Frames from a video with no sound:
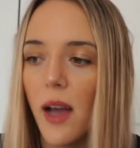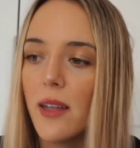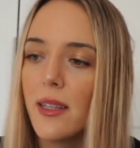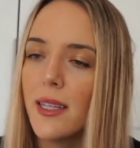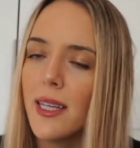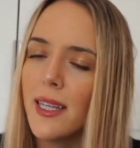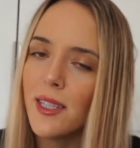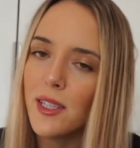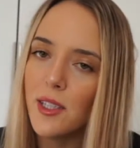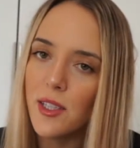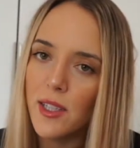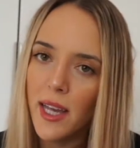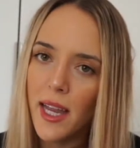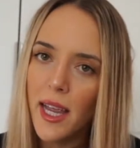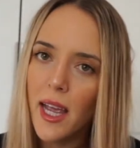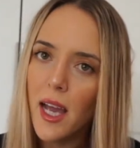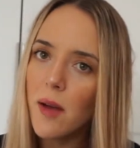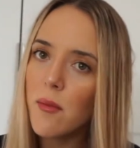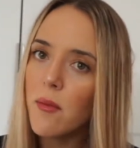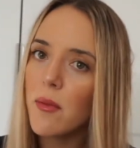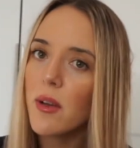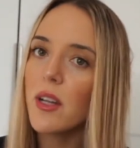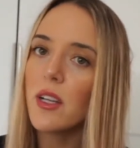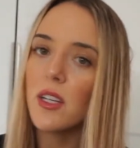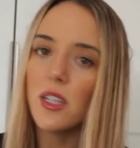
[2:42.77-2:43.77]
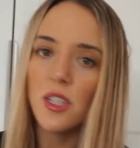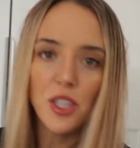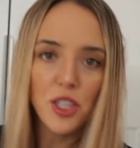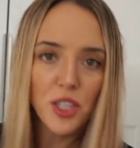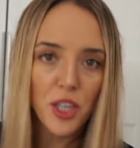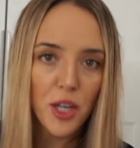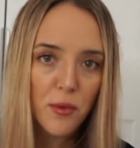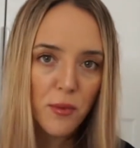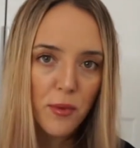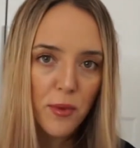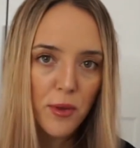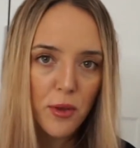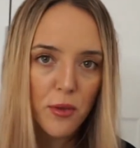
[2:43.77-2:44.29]
And today I'm gonna
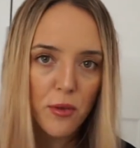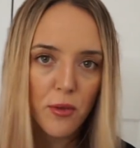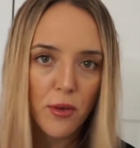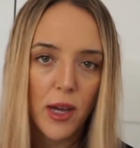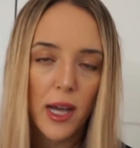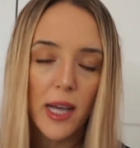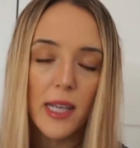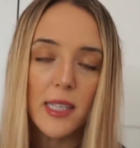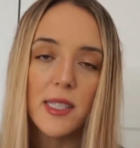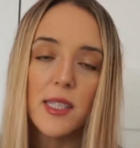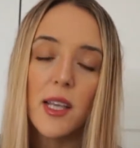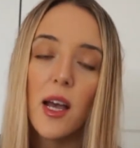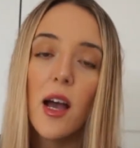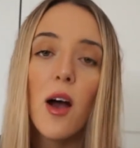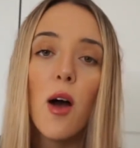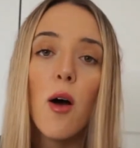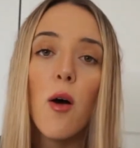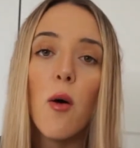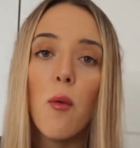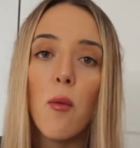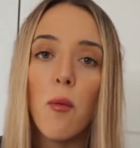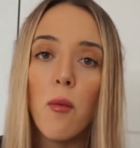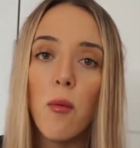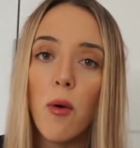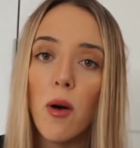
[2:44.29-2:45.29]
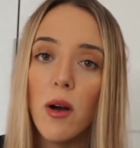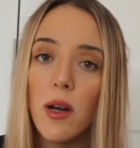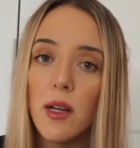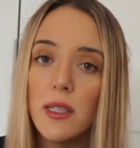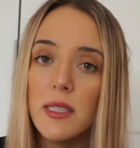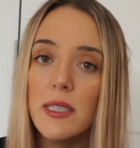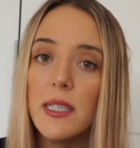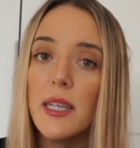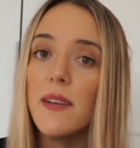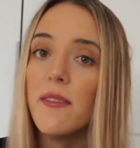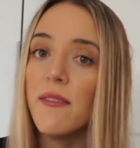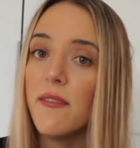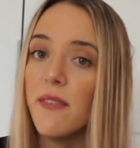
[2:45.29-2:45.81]
share with you guys
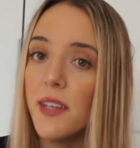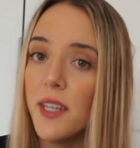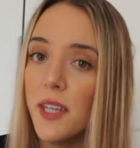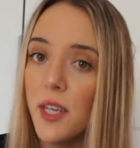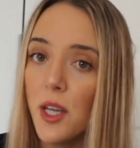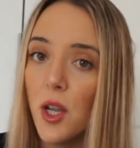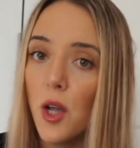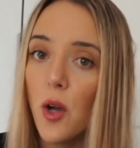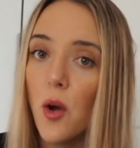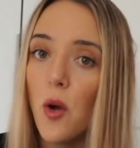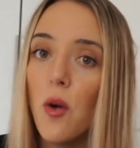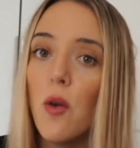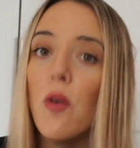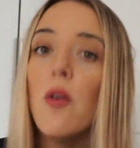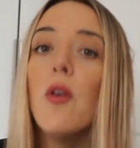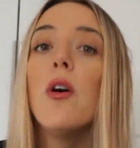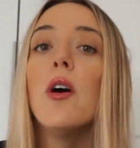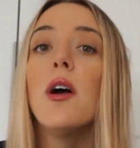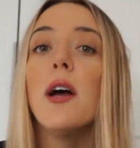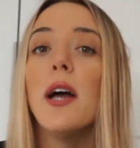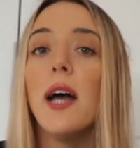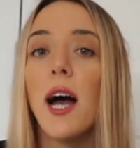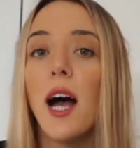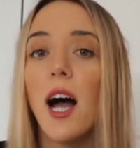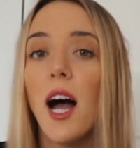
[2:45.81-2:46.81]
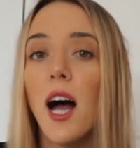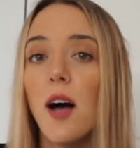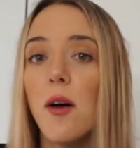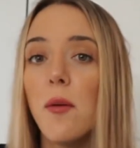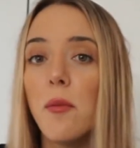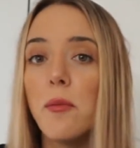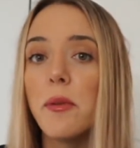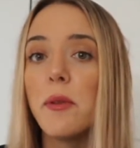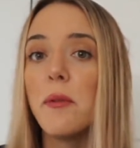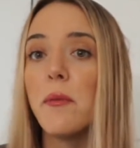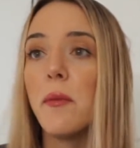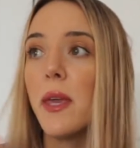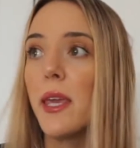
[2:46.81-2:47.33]
what video
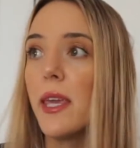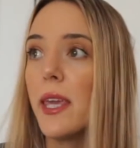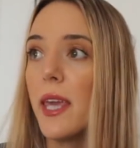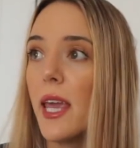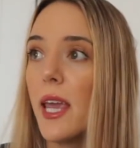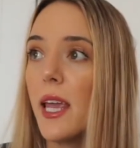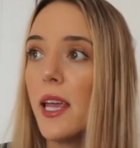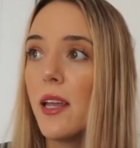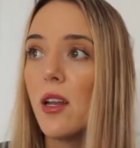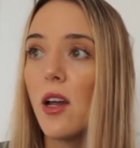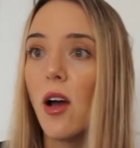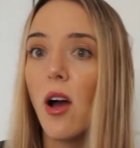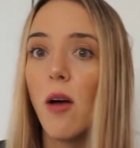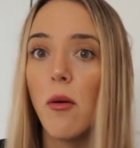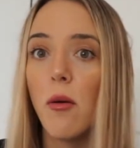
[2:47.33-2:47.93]
helped me gain